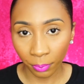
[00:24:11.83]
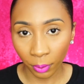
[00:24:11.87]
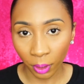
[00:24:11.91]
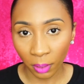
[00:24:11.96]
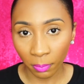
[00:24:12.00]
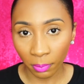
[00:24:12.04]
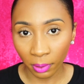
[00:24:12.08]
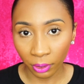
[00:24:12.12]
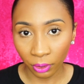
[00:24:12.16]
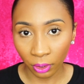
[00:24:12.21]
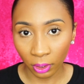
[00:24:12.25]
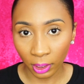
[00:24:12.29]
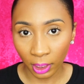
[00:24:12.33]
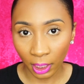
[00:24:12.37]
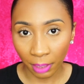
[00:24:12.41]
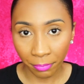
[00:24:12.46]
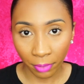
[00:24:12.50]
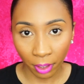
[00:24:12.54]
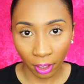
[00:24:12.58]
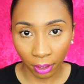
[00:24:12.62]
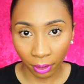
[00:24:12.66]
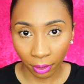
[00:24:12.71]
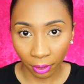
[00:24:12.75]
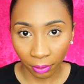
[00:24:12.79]
pretty much the
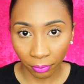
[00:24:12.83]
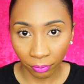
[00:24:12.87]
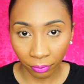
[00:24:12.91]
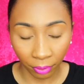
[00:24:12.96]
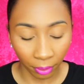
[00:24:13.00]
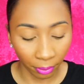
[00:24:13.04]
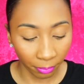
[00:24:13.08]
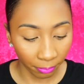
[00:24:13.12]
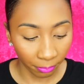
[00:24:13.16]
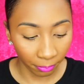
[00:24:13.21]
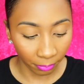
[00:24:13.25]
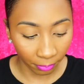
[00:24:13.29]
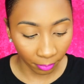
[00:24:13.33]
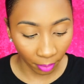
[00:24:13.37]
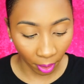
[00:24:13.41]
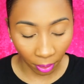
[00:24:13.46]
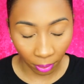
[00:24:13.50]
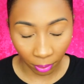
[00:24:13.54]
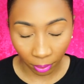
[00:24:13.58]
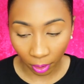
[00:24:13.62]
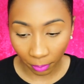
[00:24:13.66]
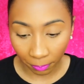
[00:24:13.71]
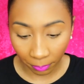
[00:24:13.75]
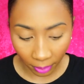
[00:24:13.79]
same color from
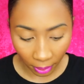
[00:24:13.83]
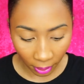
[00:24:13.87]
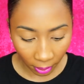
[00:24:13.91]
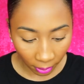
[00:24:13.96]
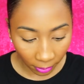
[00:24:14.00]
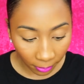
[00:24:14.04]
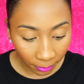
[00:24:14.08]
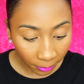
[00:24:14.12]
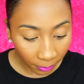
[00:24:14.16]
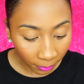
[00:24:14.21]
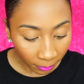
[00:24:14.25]
other companies?